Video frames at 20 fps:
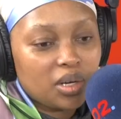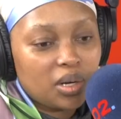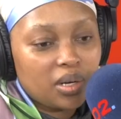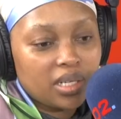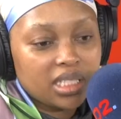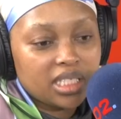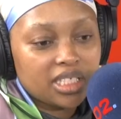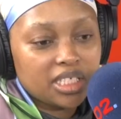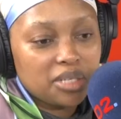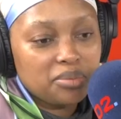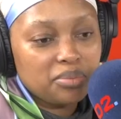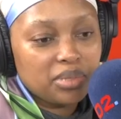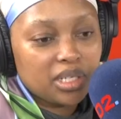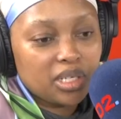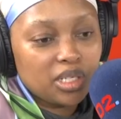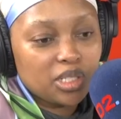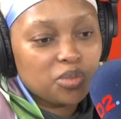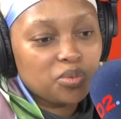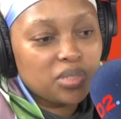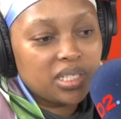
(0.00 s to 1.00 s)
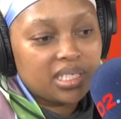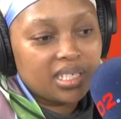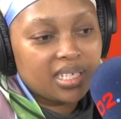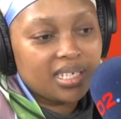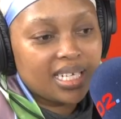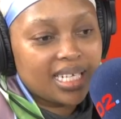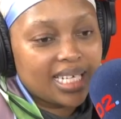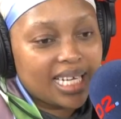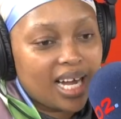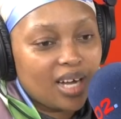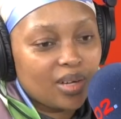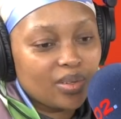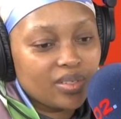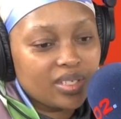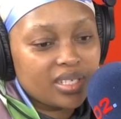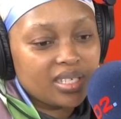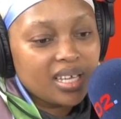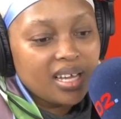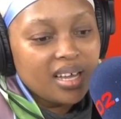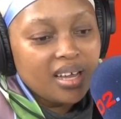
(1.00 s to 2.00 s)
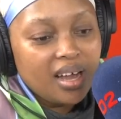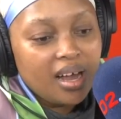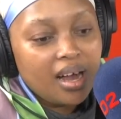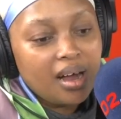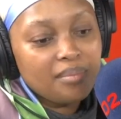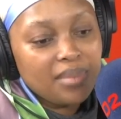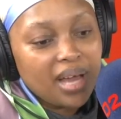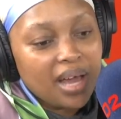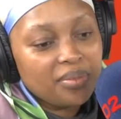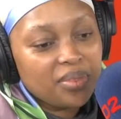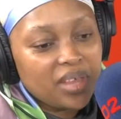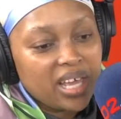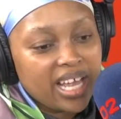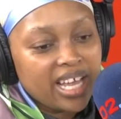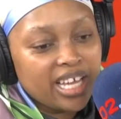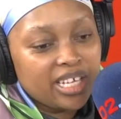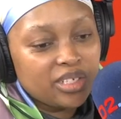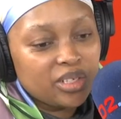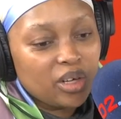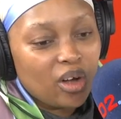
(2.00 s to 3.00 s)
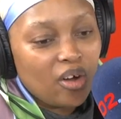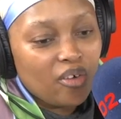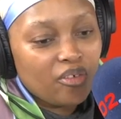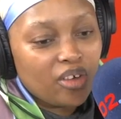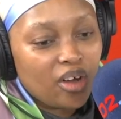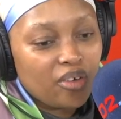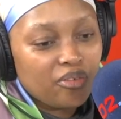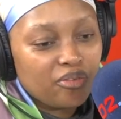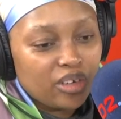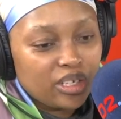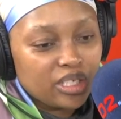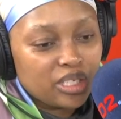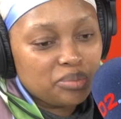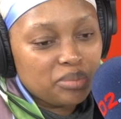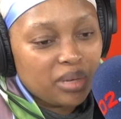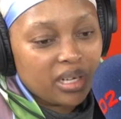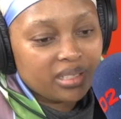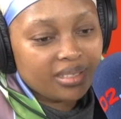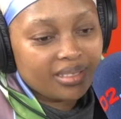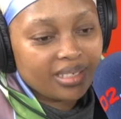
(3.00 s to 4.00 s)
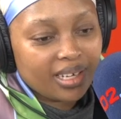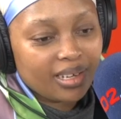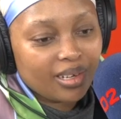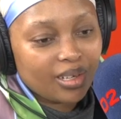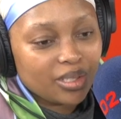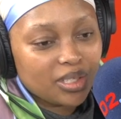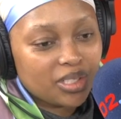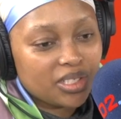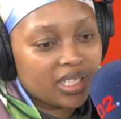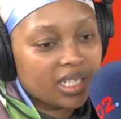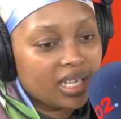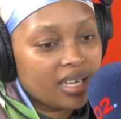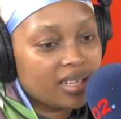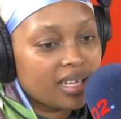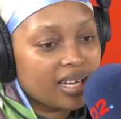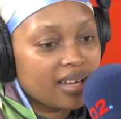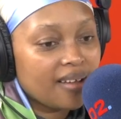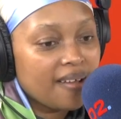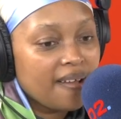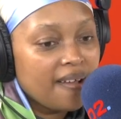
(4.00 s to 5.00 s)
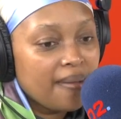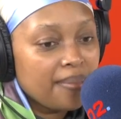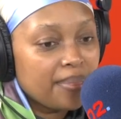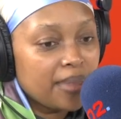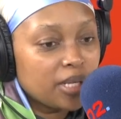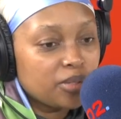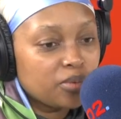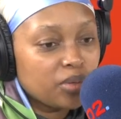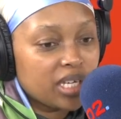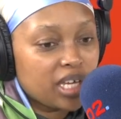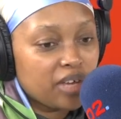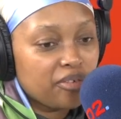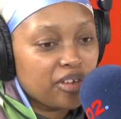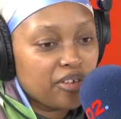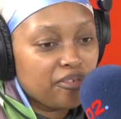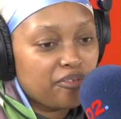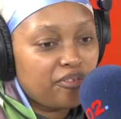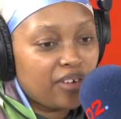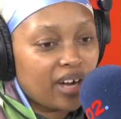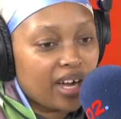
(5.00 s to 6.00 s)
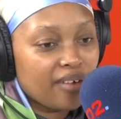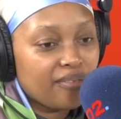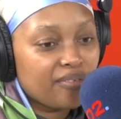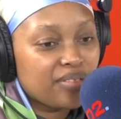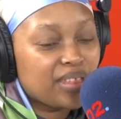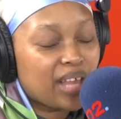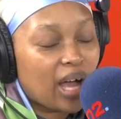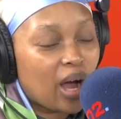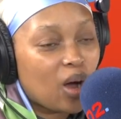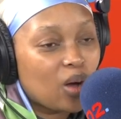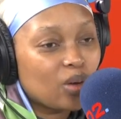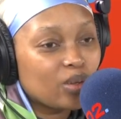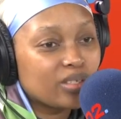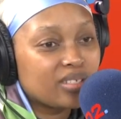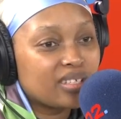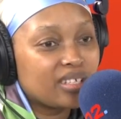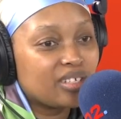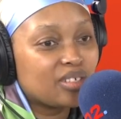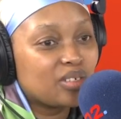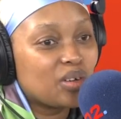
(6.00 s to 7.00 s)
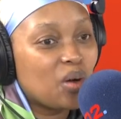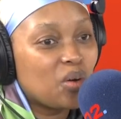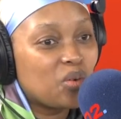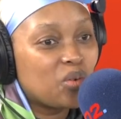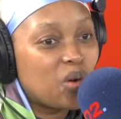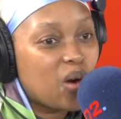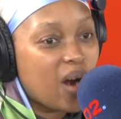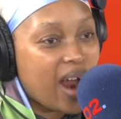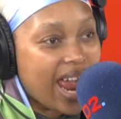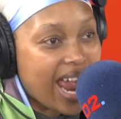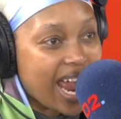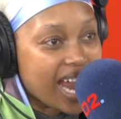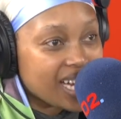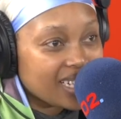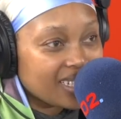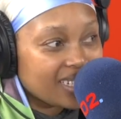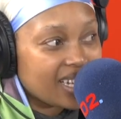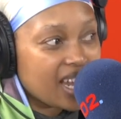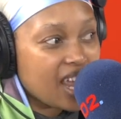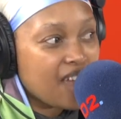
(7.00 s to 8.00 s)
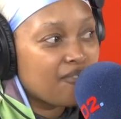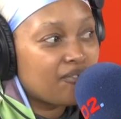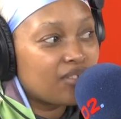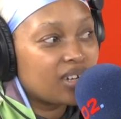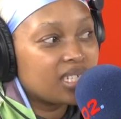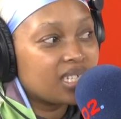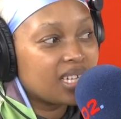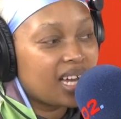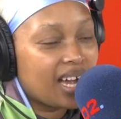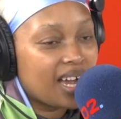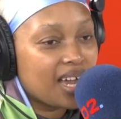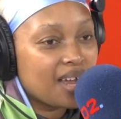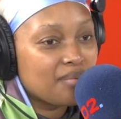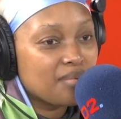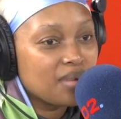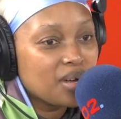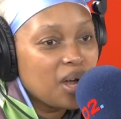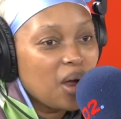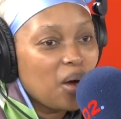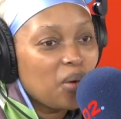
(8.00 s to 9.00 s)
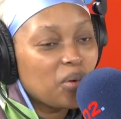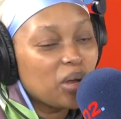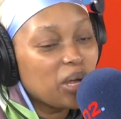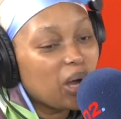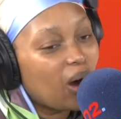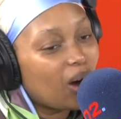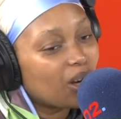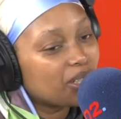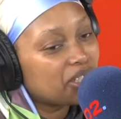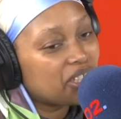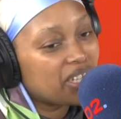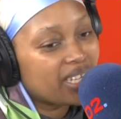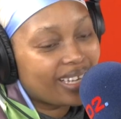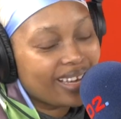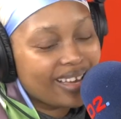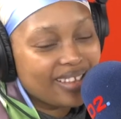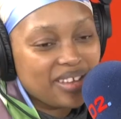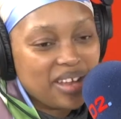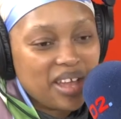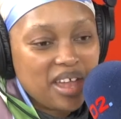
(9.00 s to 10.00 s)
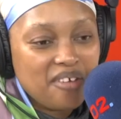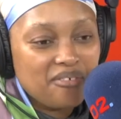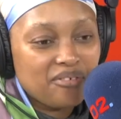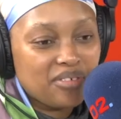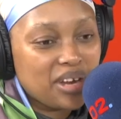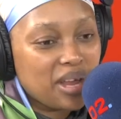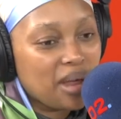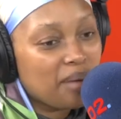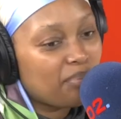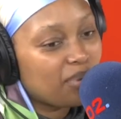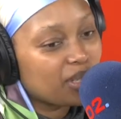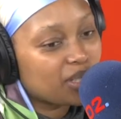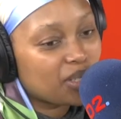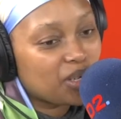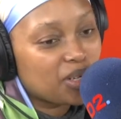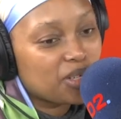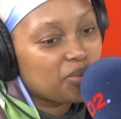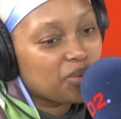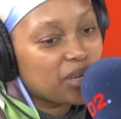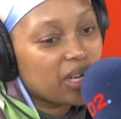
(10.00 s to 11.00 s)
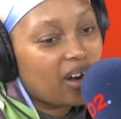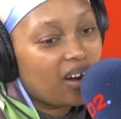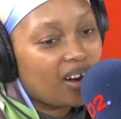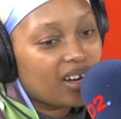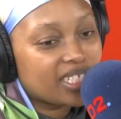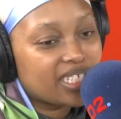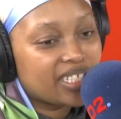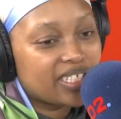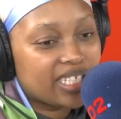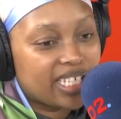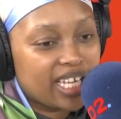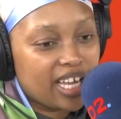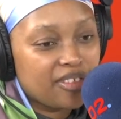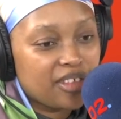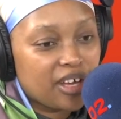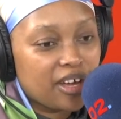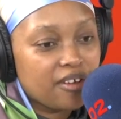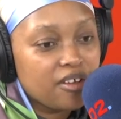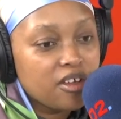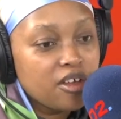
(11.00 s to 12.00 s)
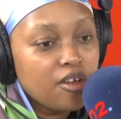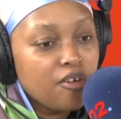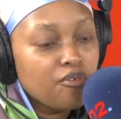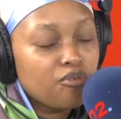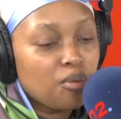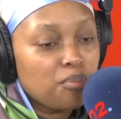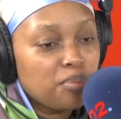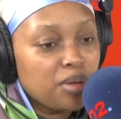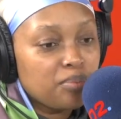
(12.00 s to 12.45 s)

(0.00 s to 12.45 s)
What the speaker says: a question, because we did announce at the end of our first masterclass together that we're giving 5,000 Rand every time we are together, every episode we are together, for